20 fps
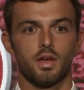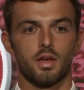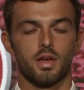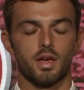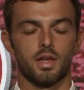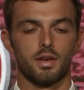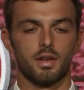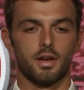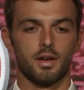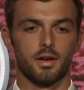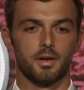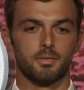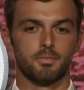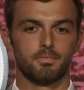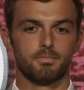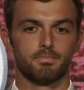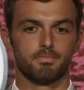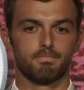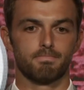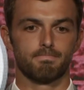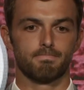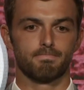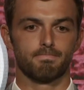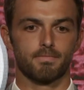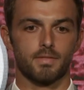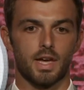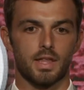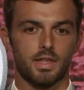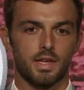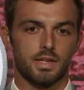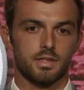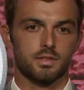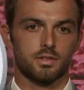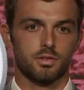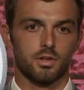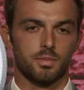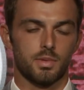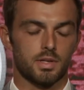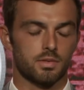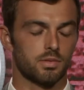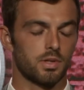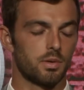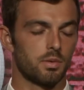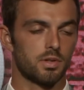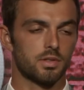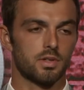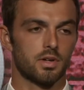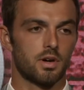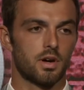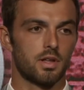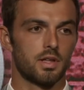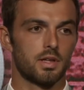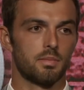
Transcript: And uh, I think that's a group that's really worked hard.